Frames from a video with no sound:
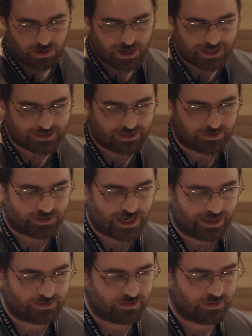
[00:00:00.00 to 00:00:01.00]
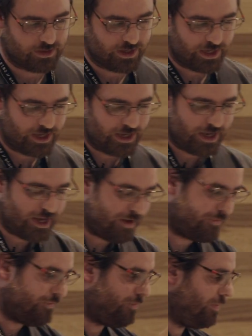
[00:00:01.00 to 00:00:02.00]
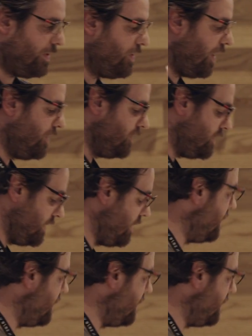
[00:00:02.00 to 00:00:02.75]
lastly on that, if you are using